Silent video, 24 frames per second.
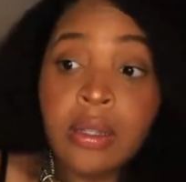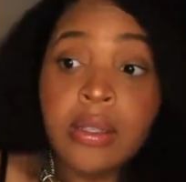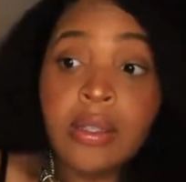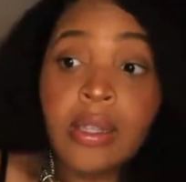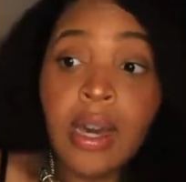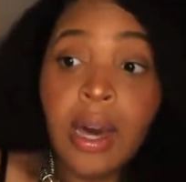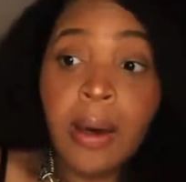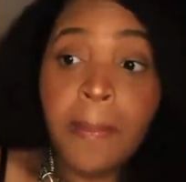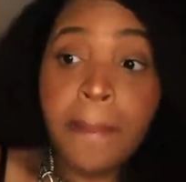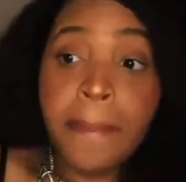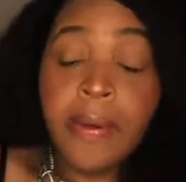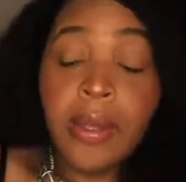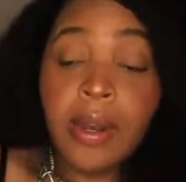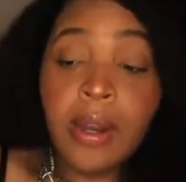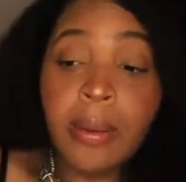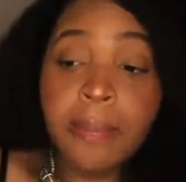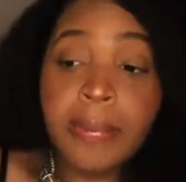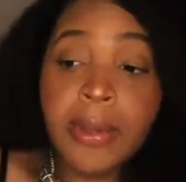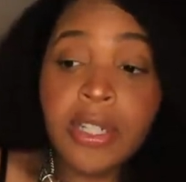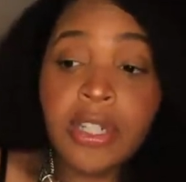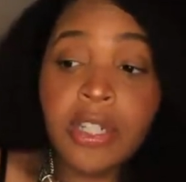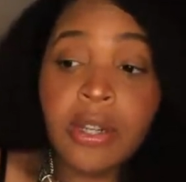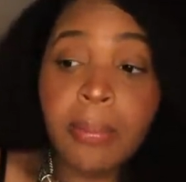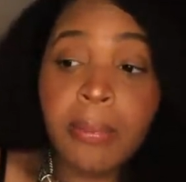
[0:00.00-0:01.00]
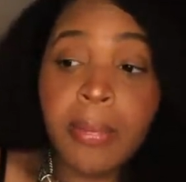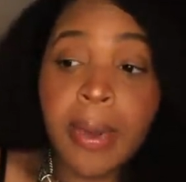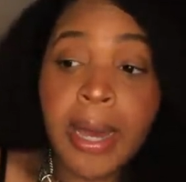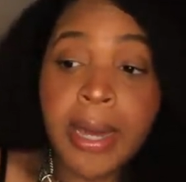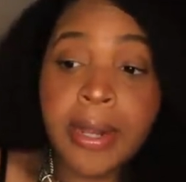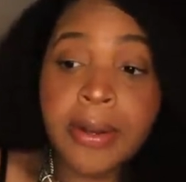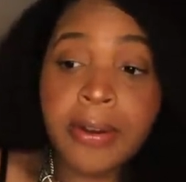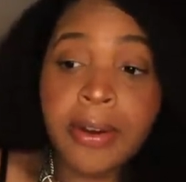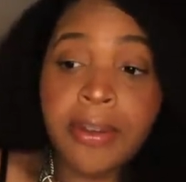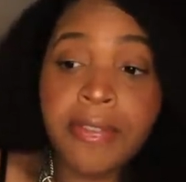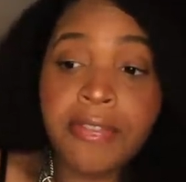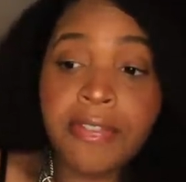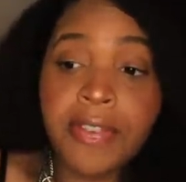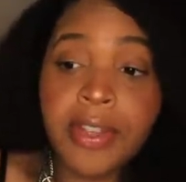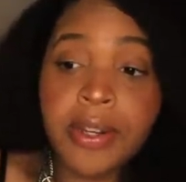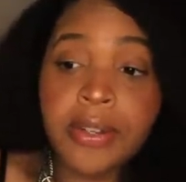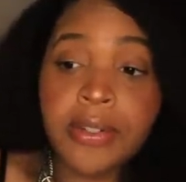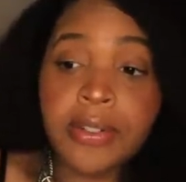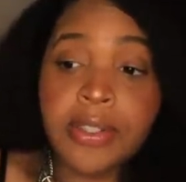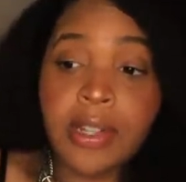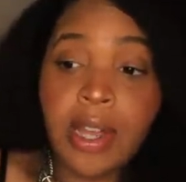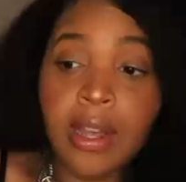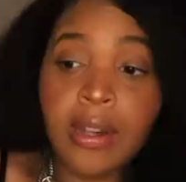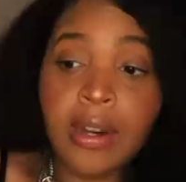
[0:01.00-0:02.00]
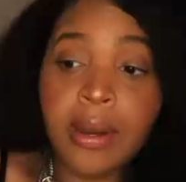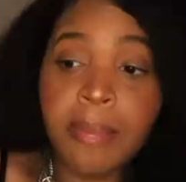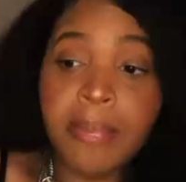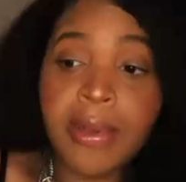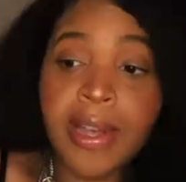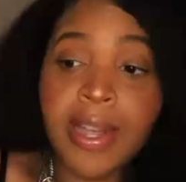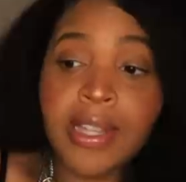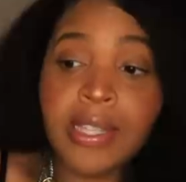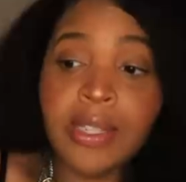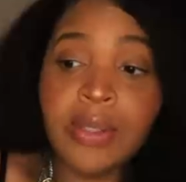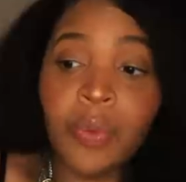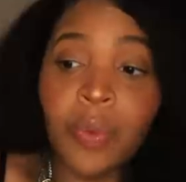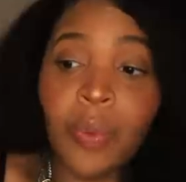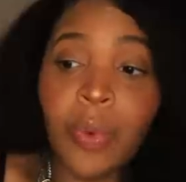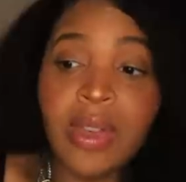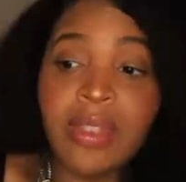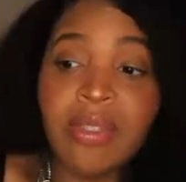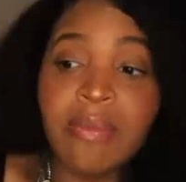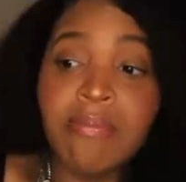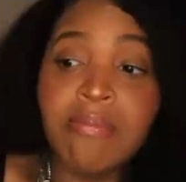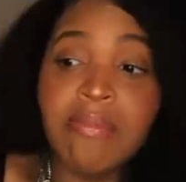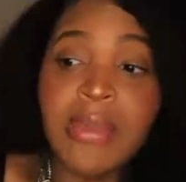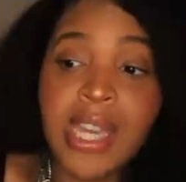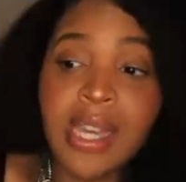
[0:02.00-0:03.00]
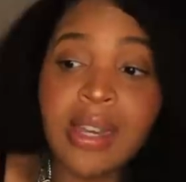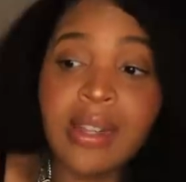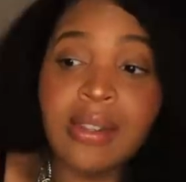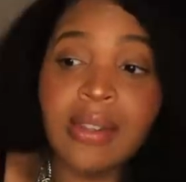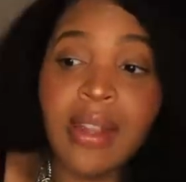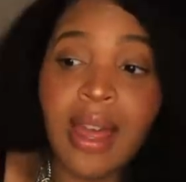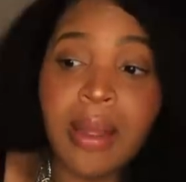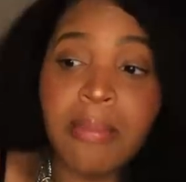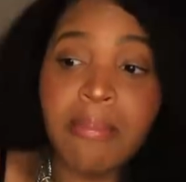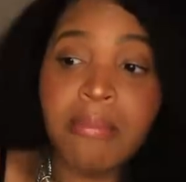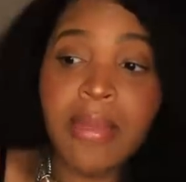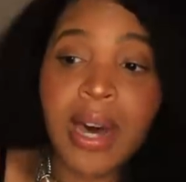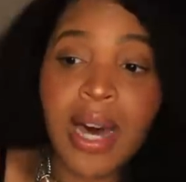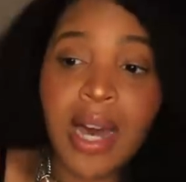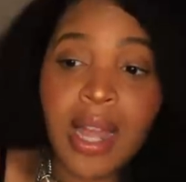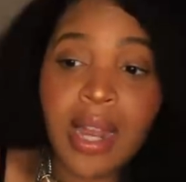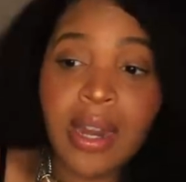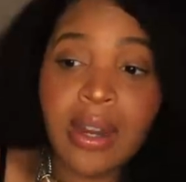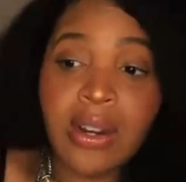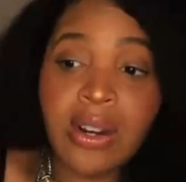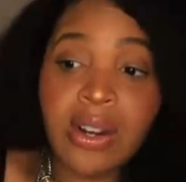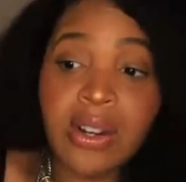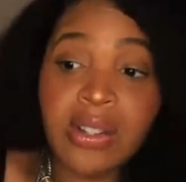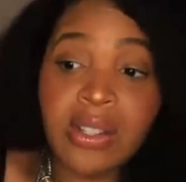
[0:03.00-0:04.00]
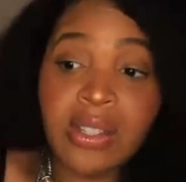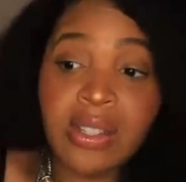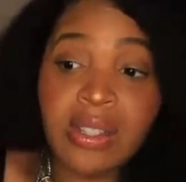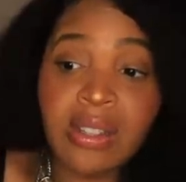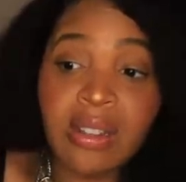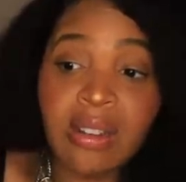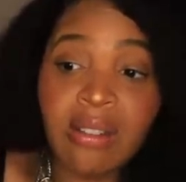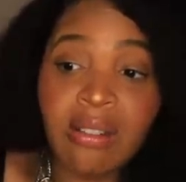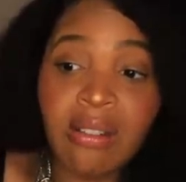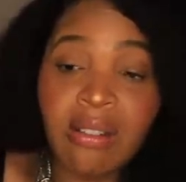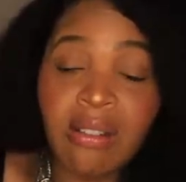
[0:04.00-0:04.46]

Y'all put a bunch of minor offenders on a bus with Meeklay Myers?